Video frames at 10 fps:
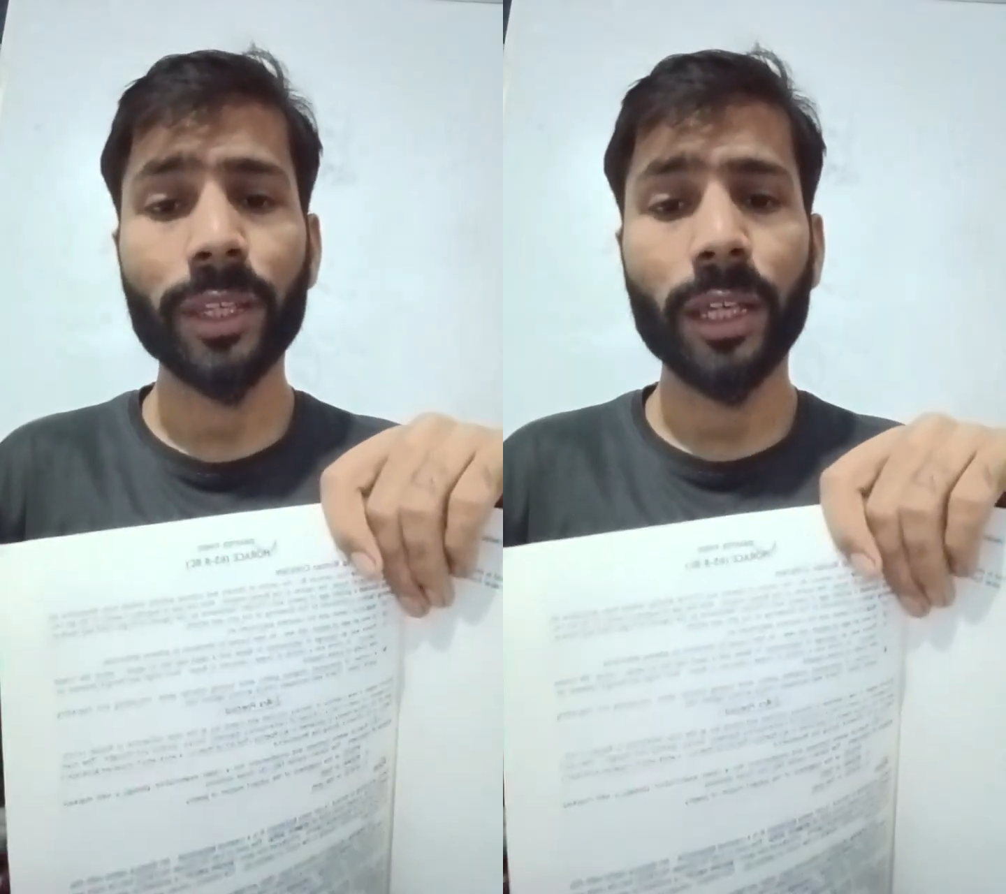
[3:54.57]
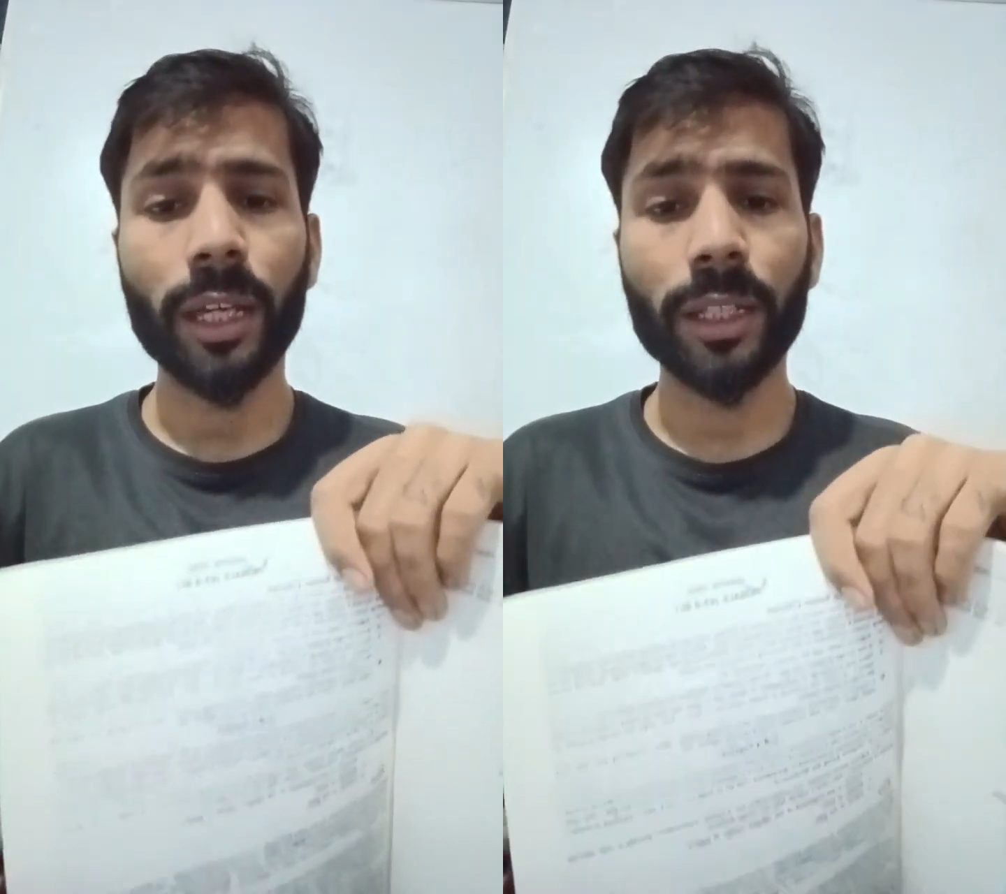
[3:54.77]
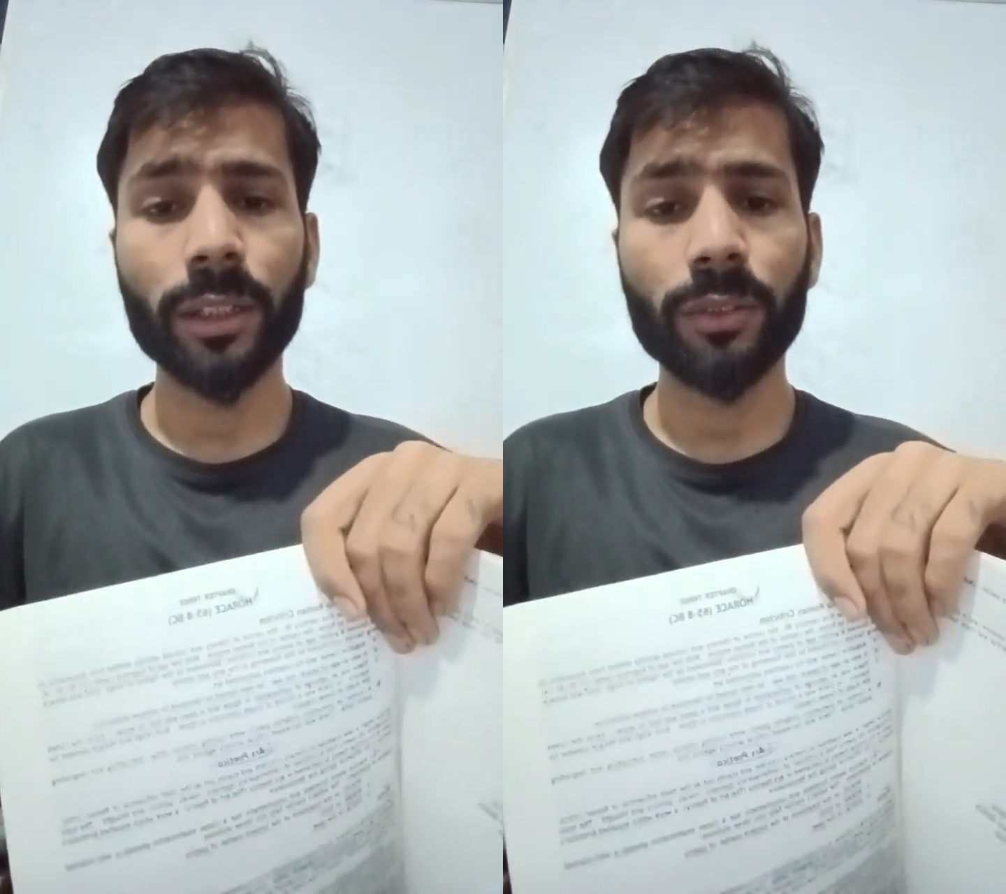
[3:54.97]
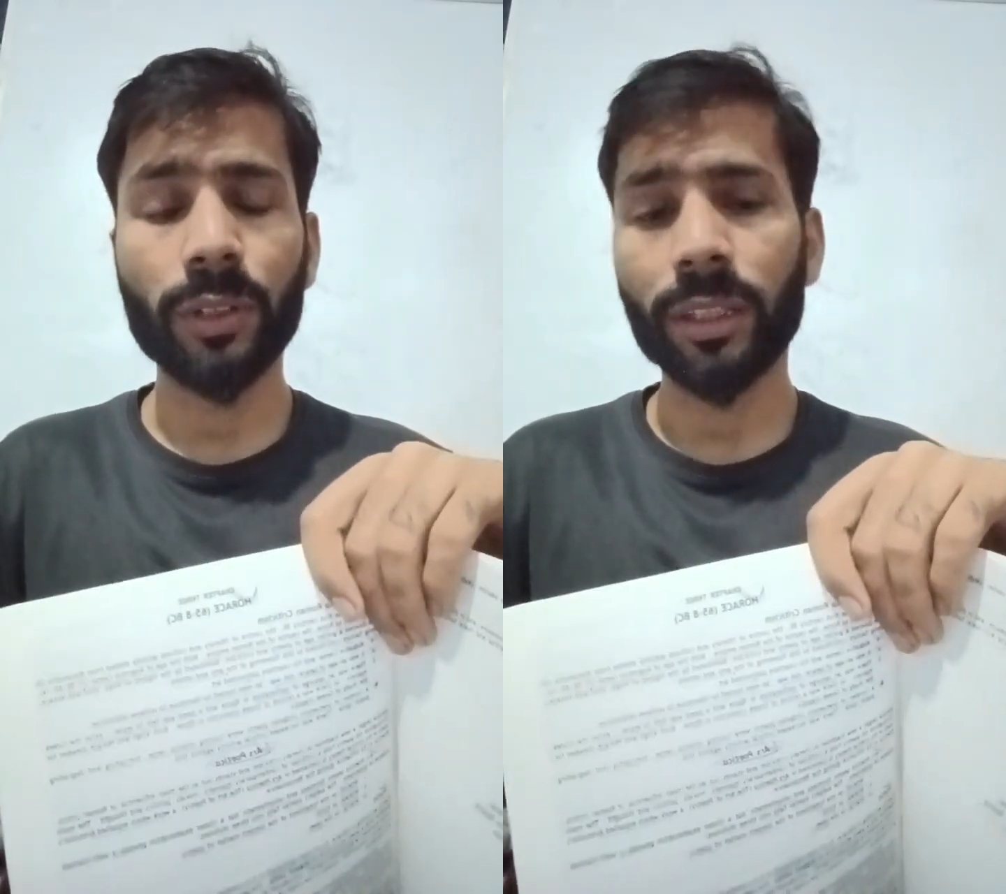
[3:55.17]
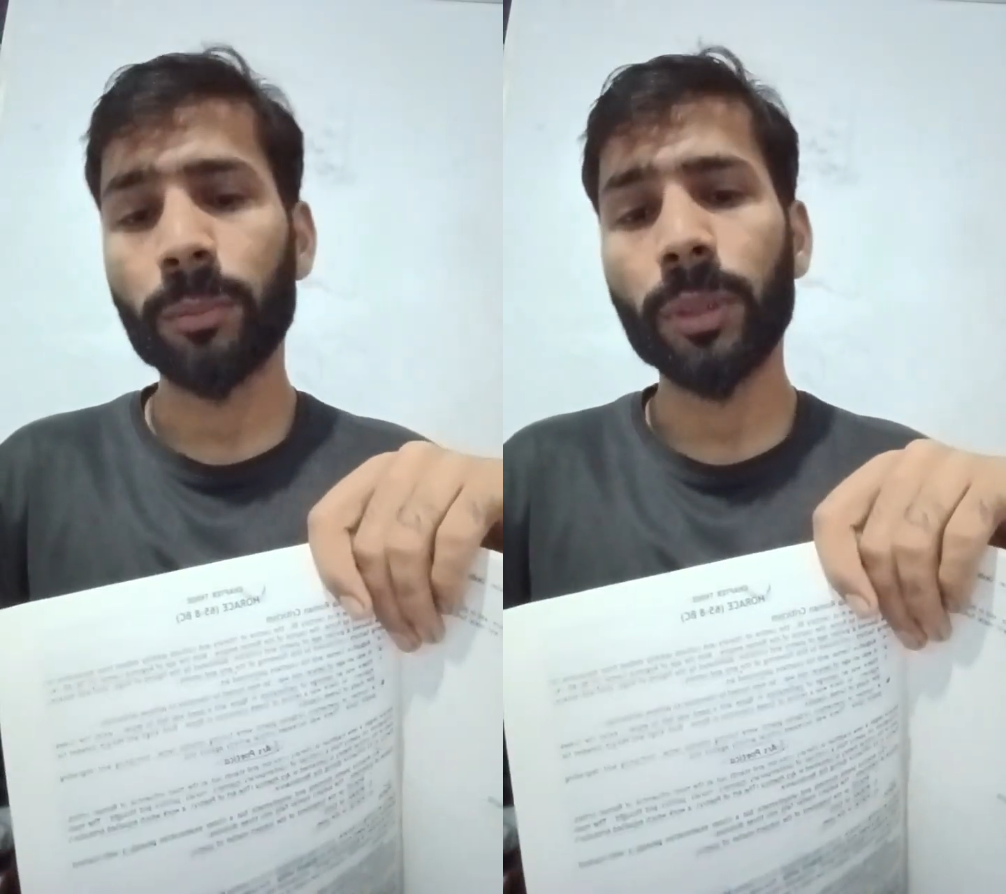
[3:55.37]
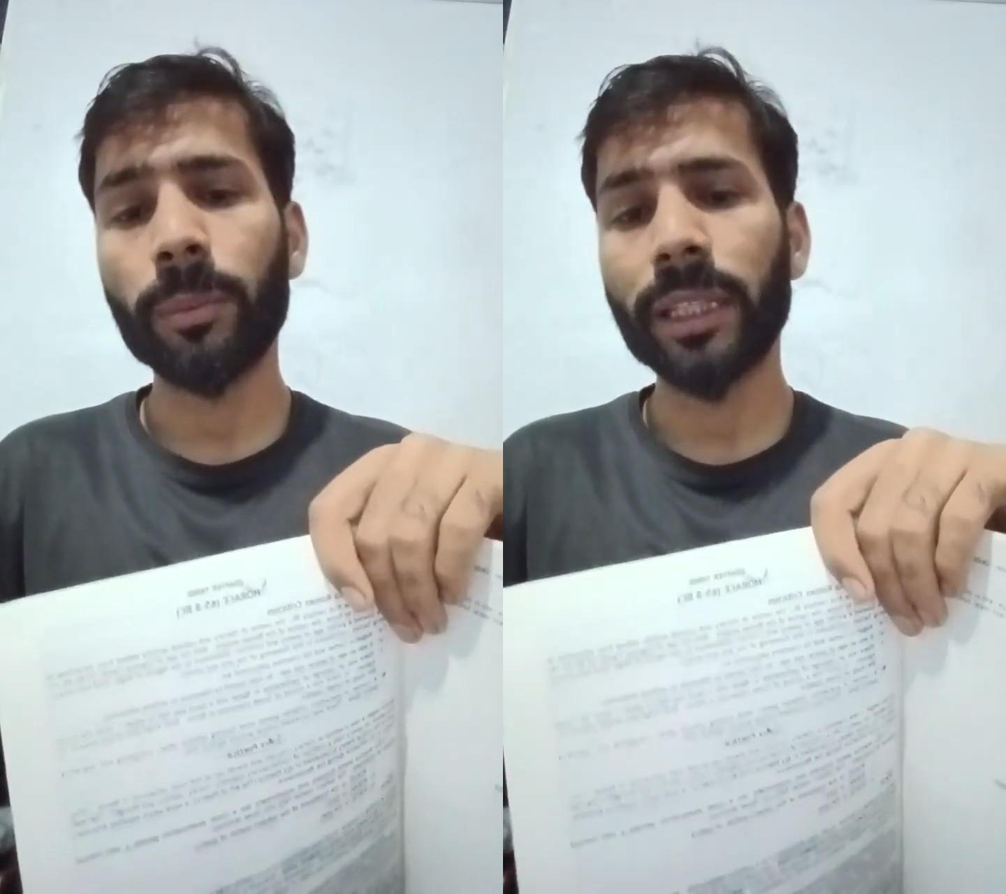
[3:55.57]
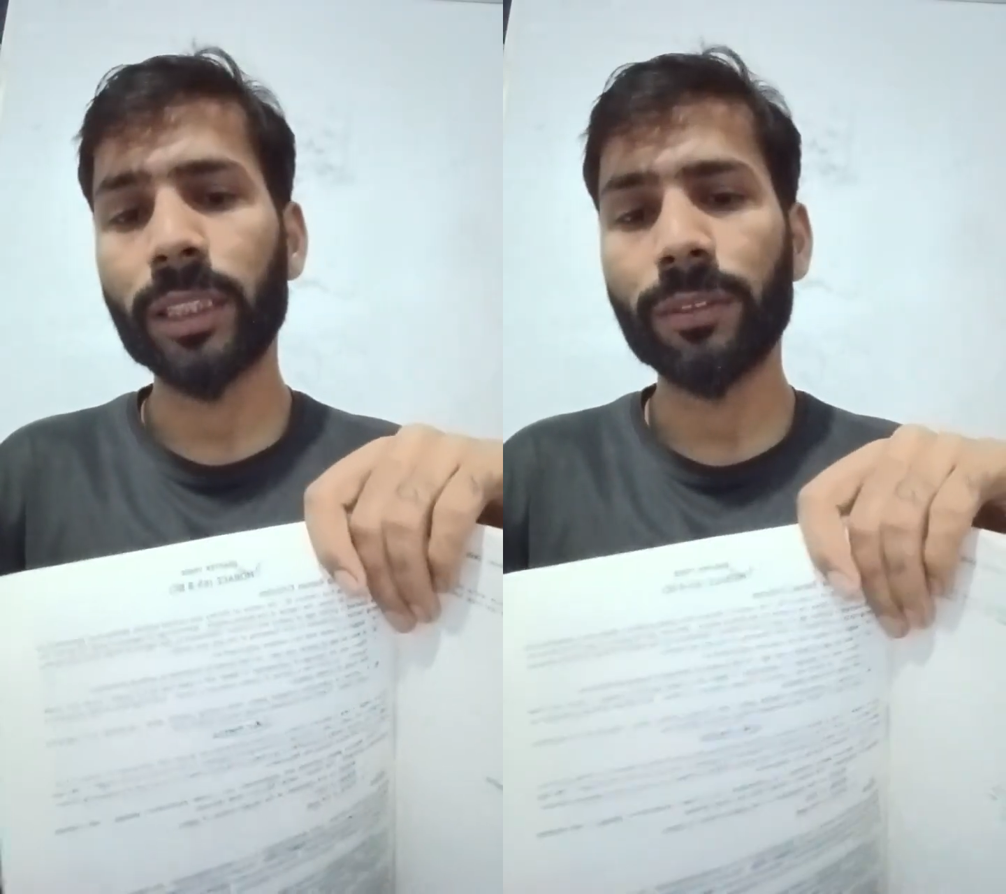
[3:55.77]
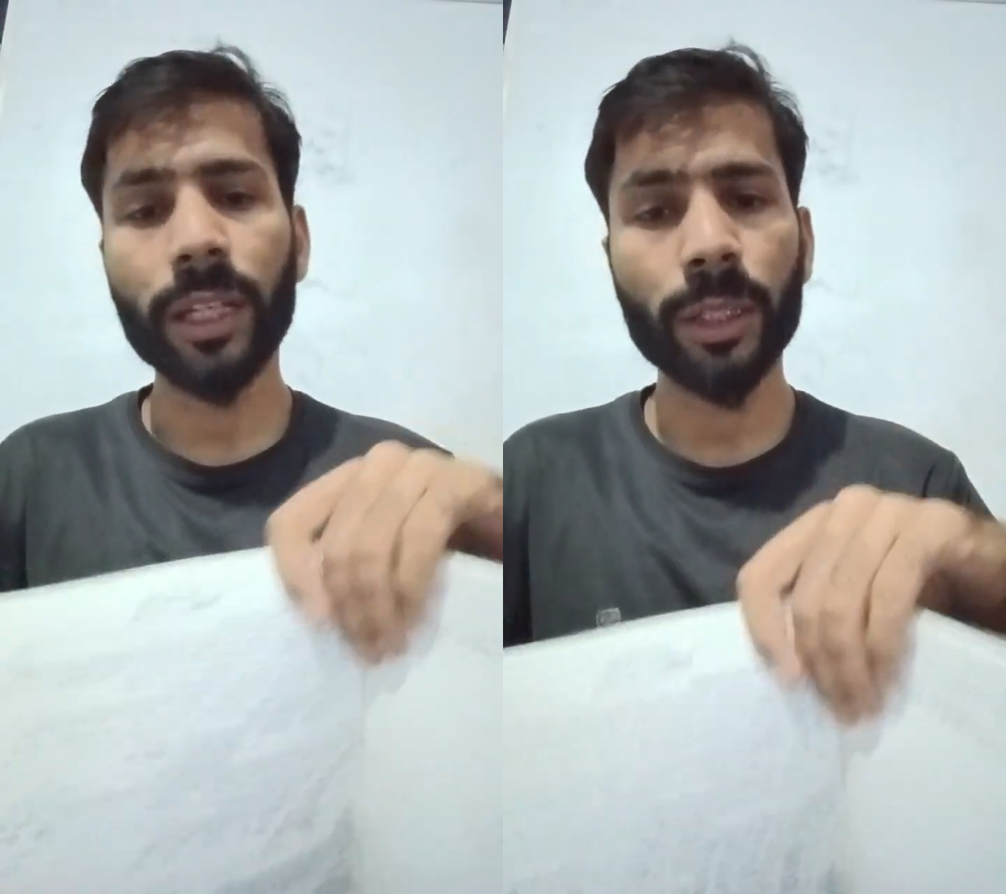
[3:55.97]
And for example,
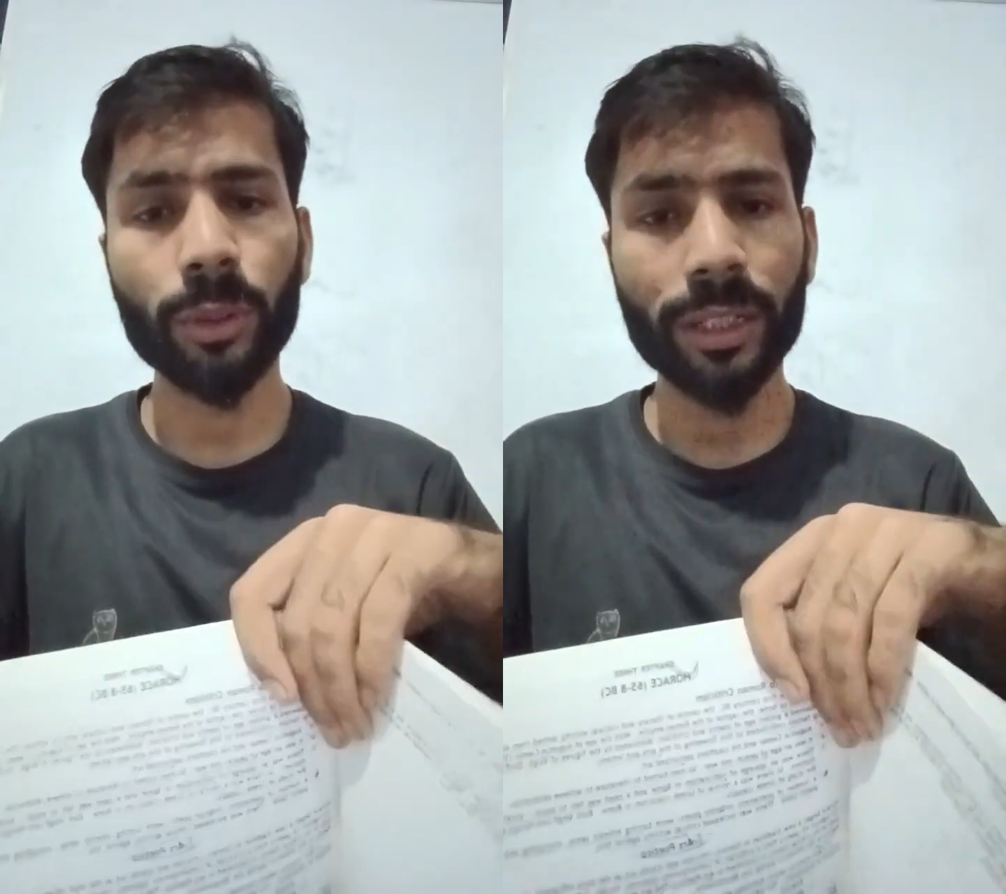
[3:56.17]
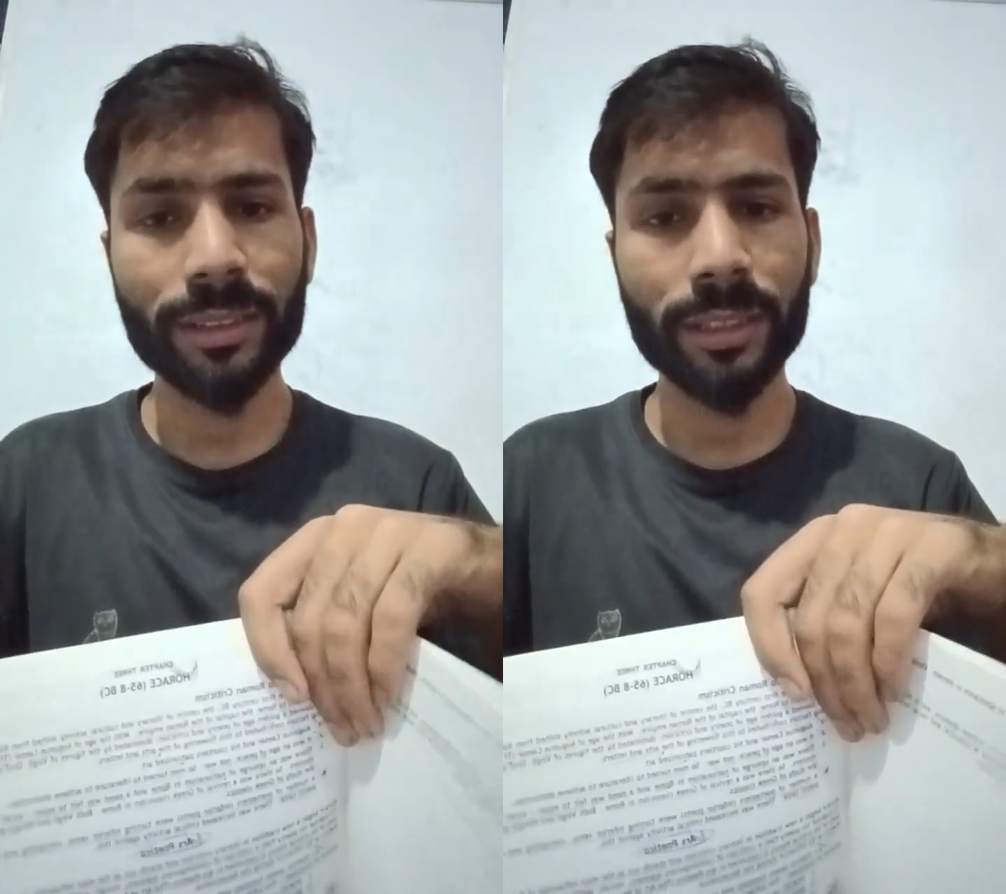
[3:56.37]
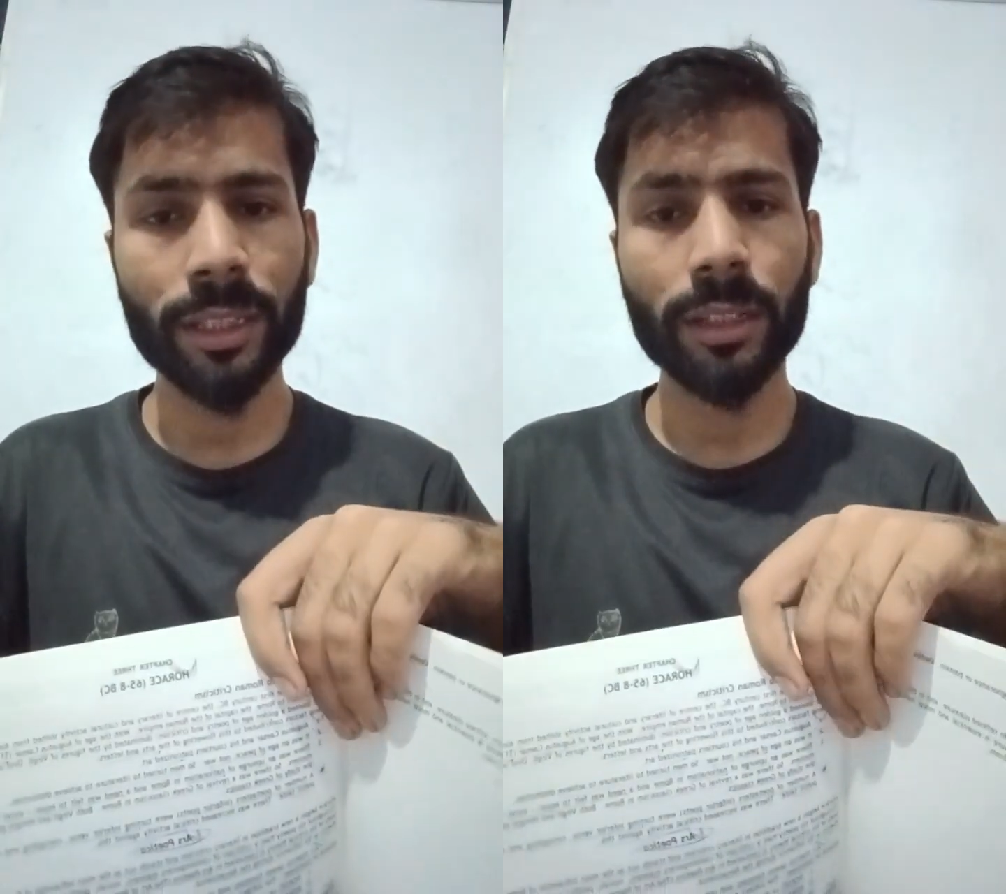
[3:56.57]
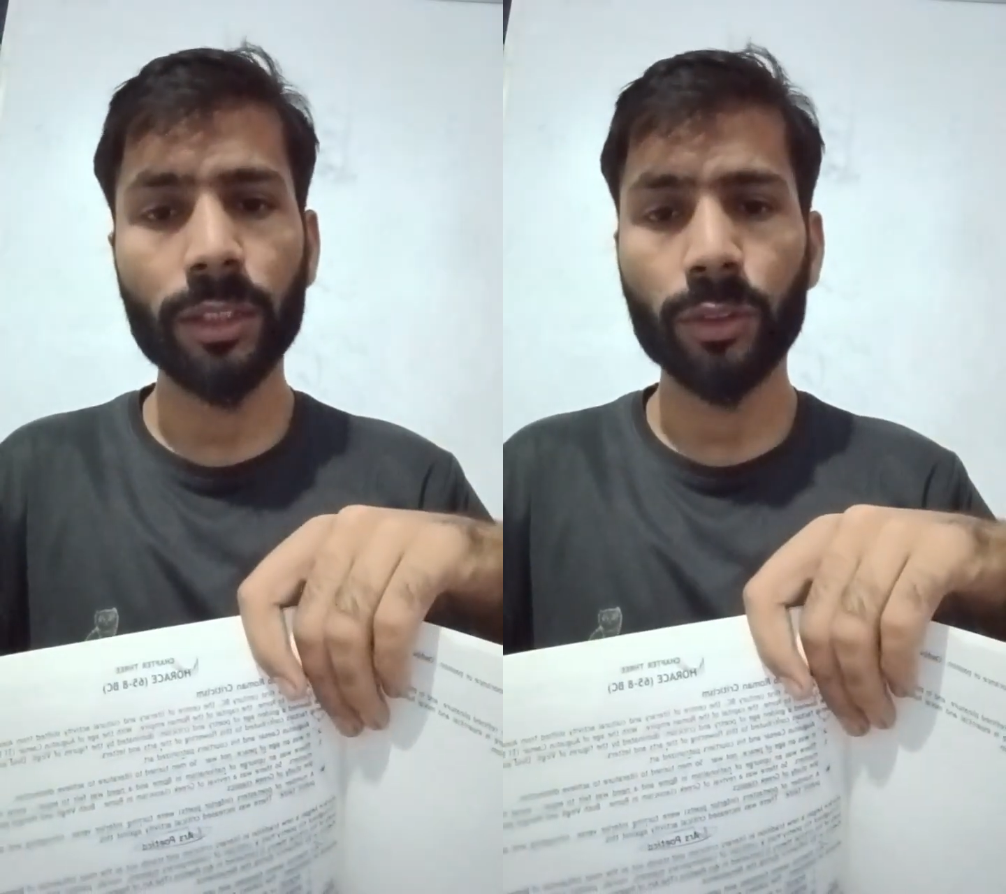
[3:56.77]
Matthew Arnold is there,